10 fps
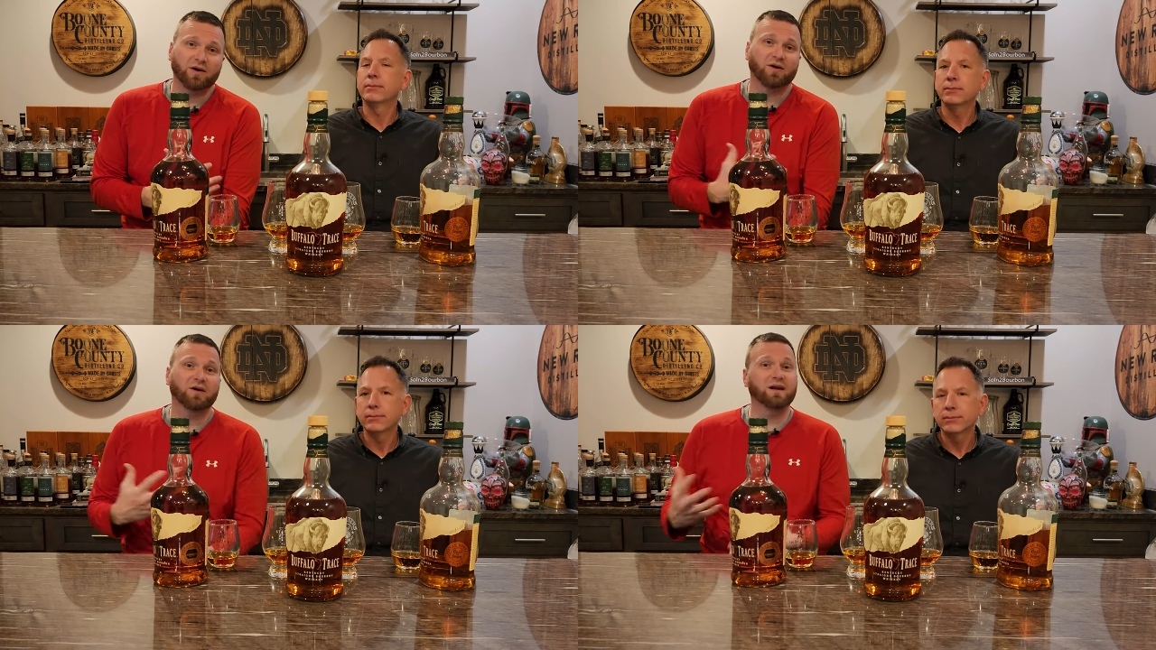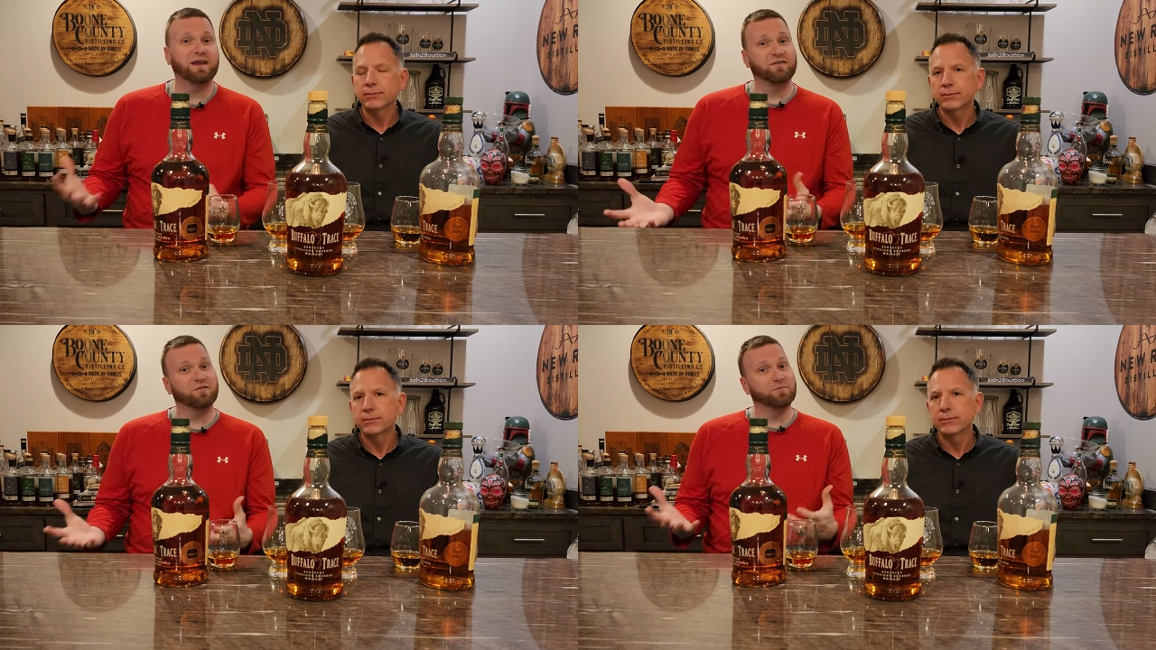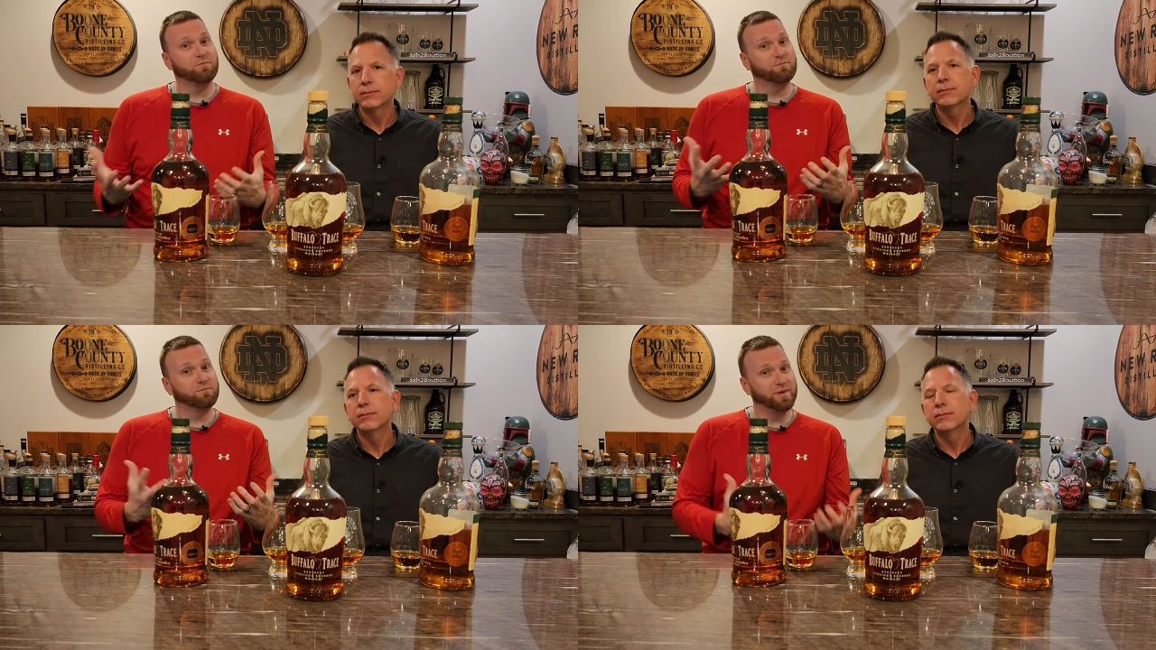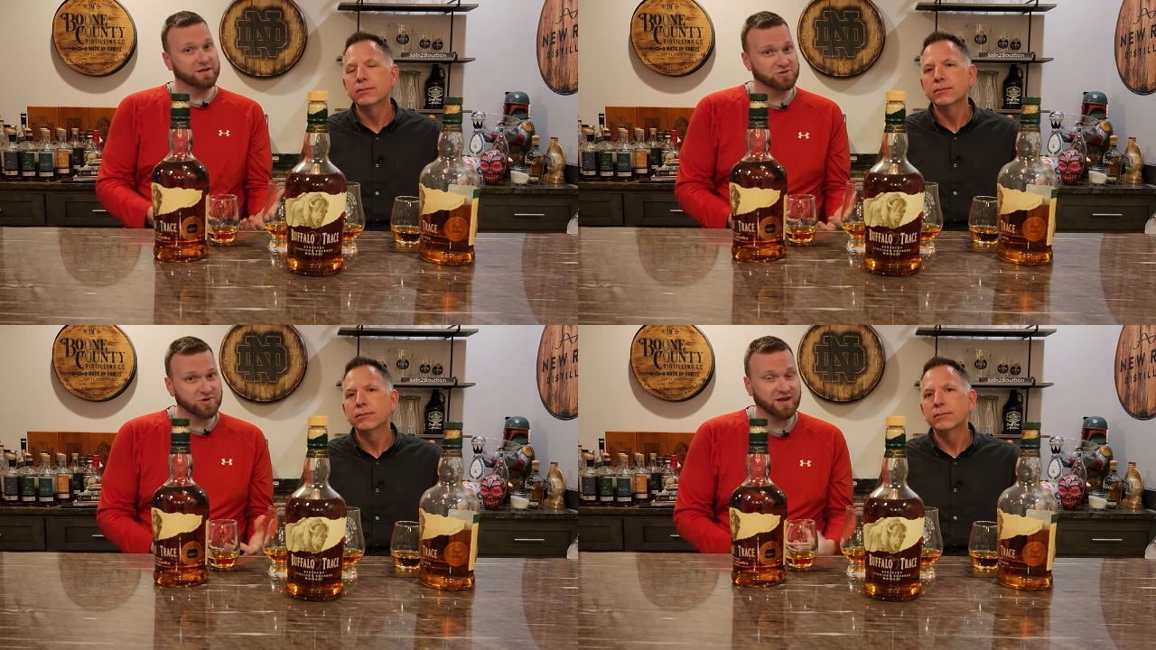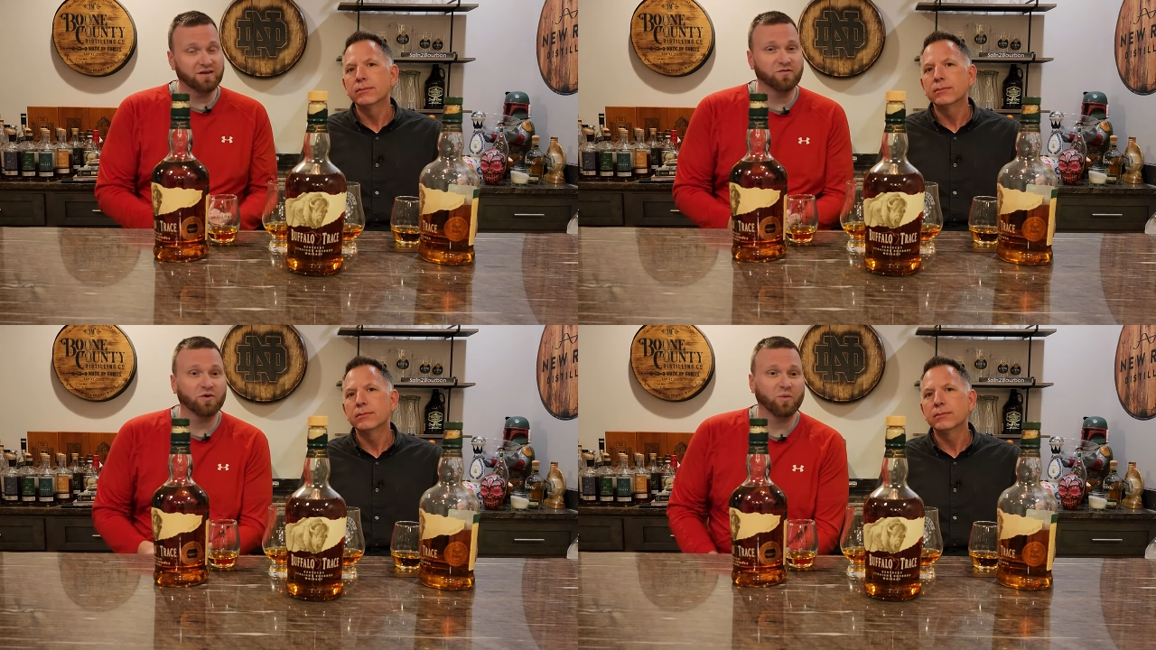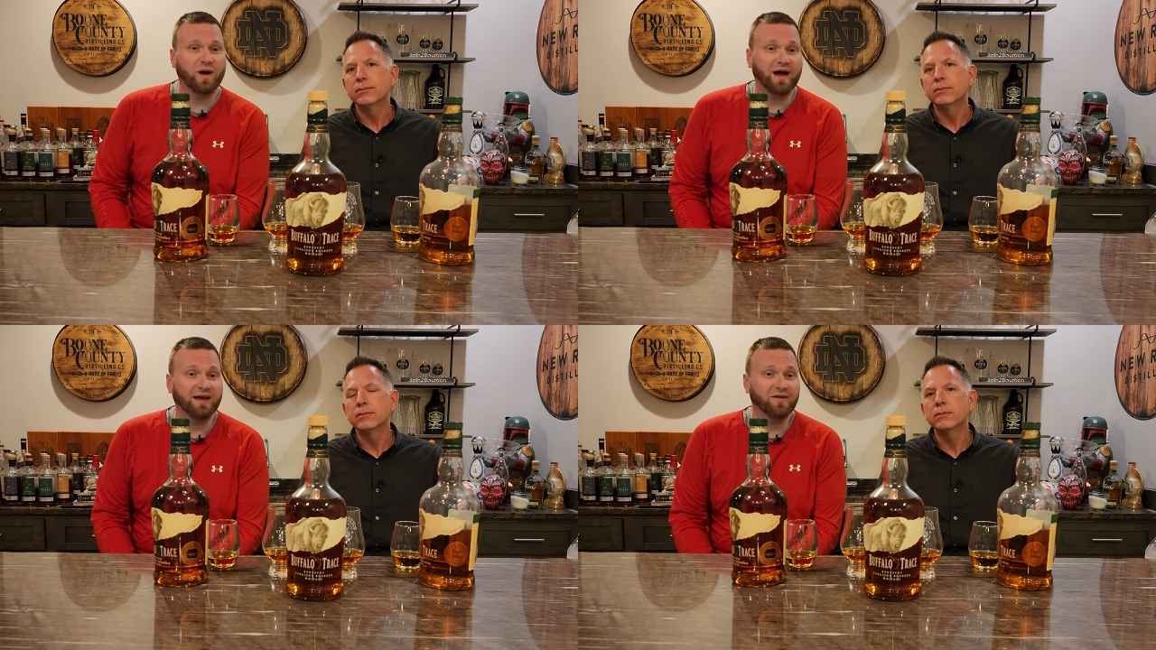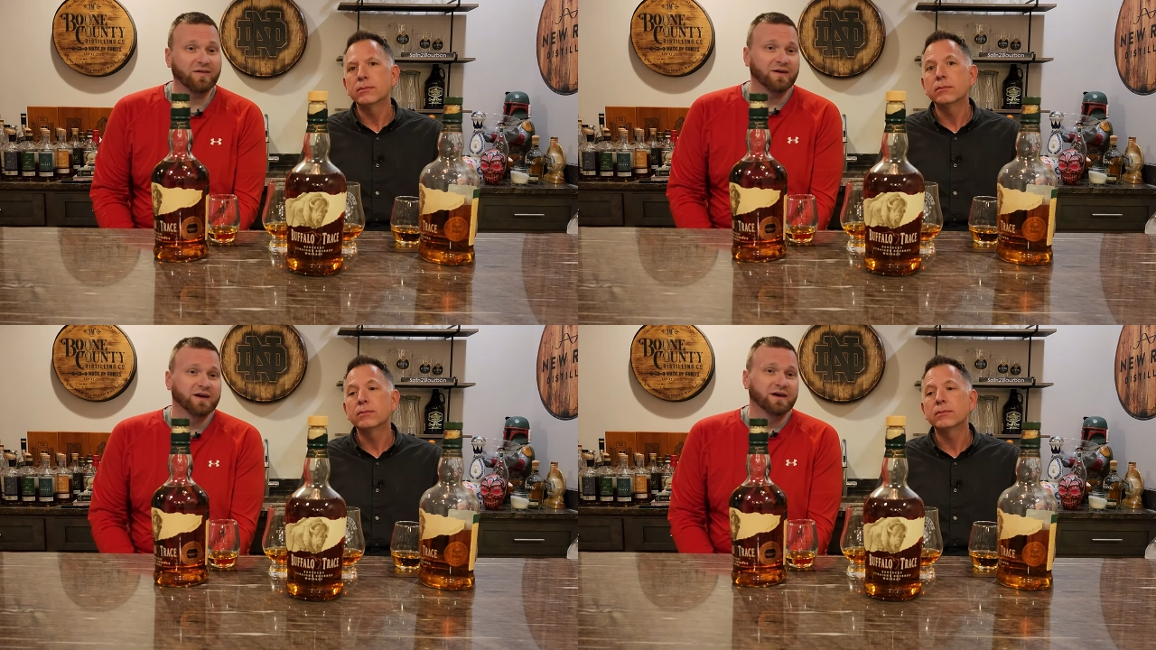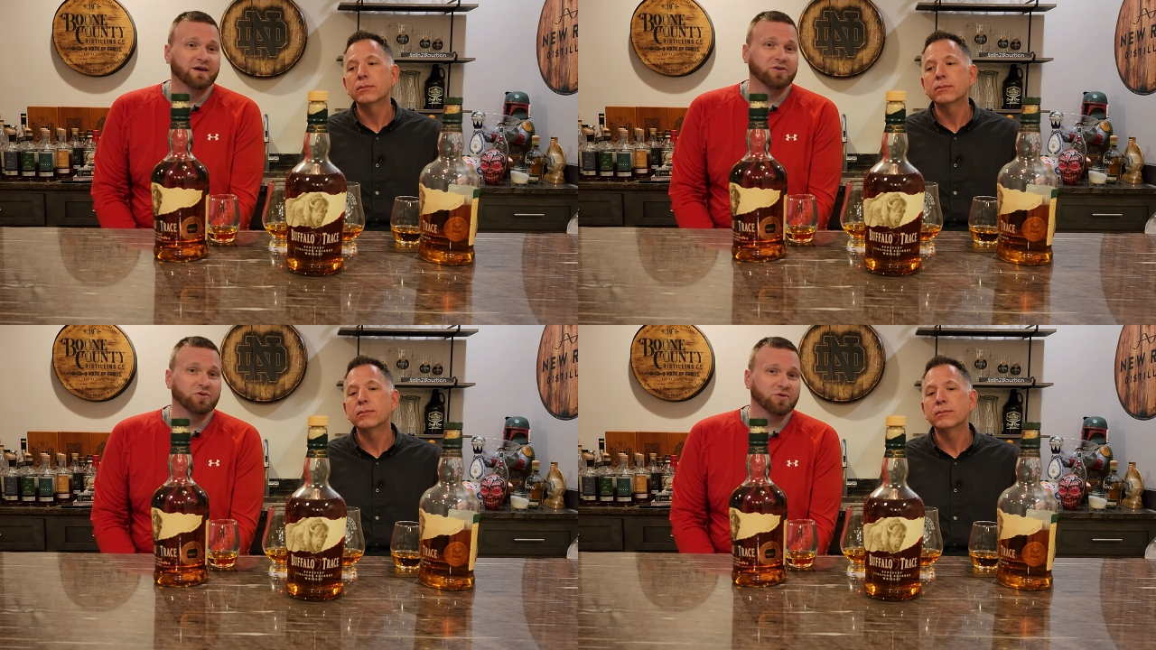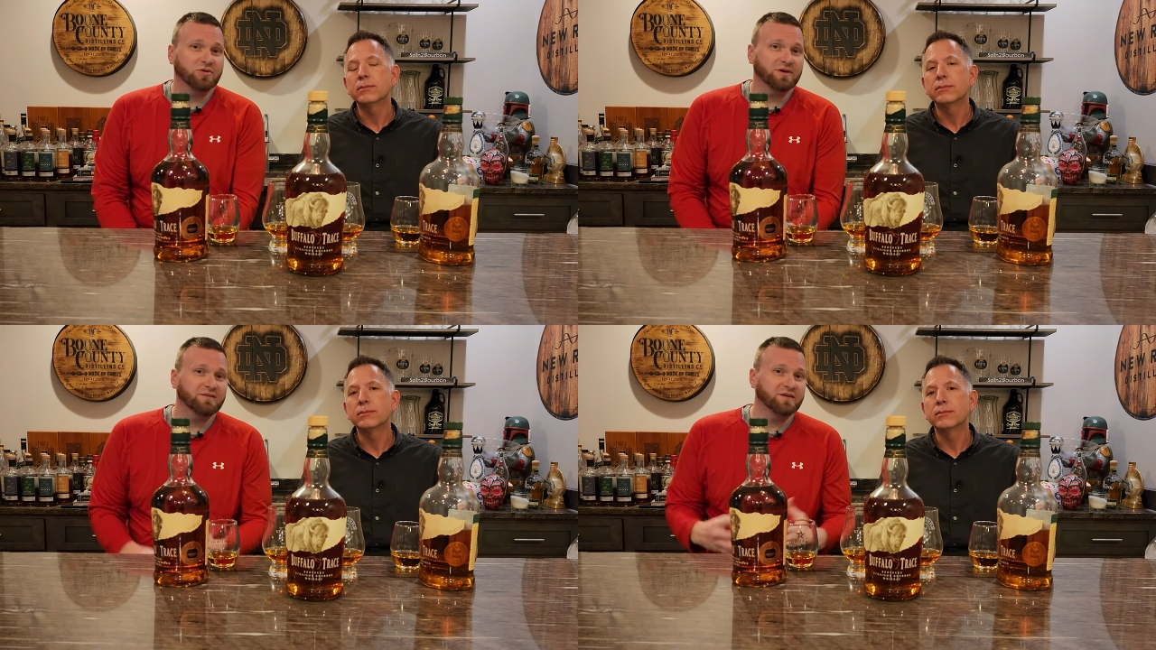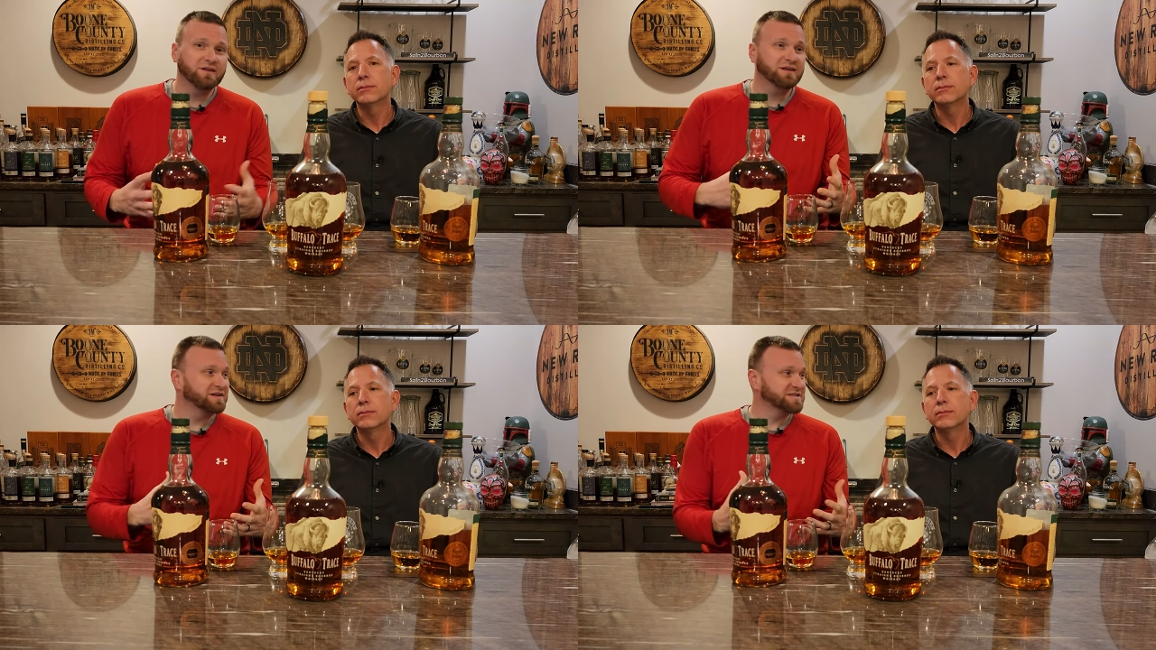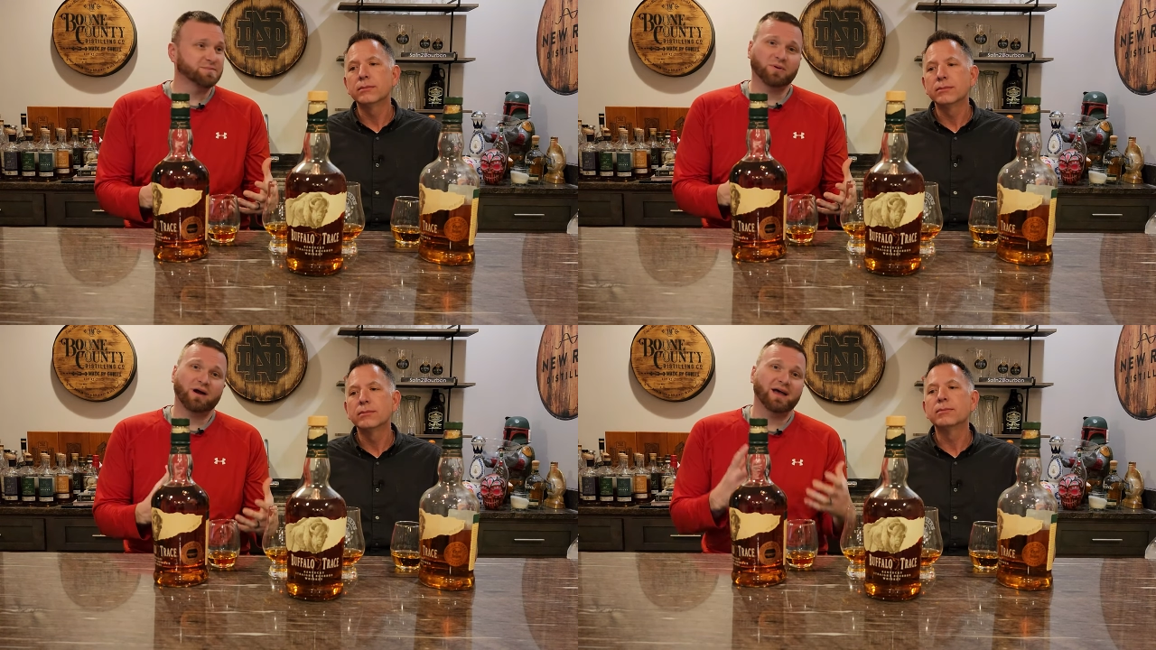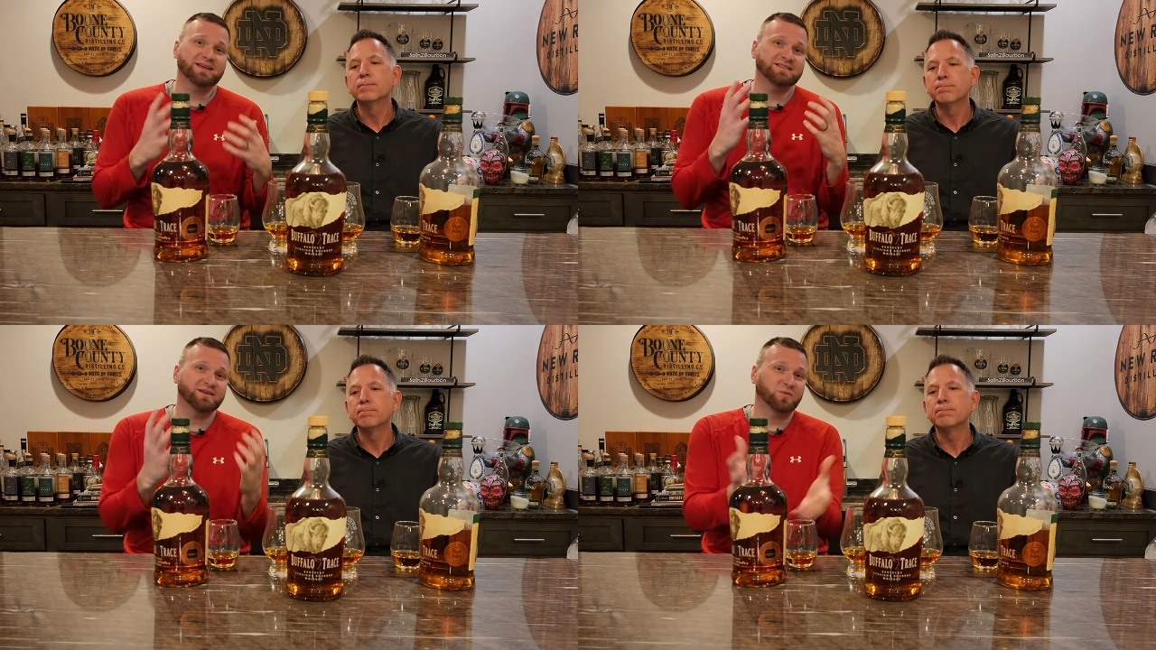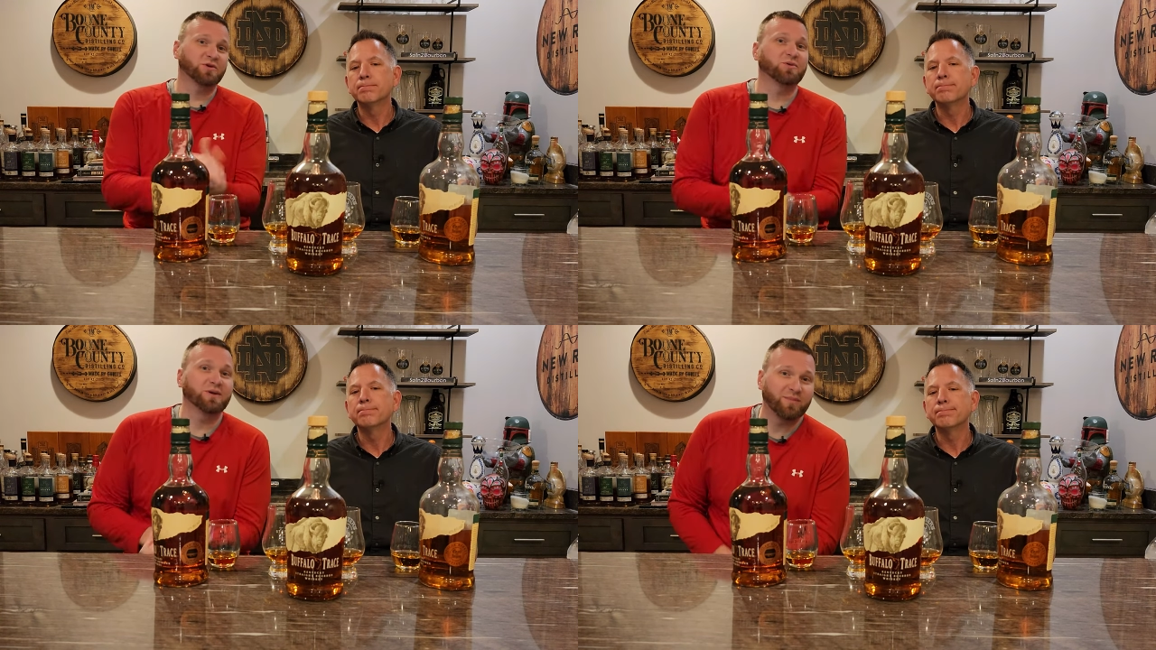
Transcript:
Speaker 1: are and have been drinking for a while, you're even a little surprised that we're doing a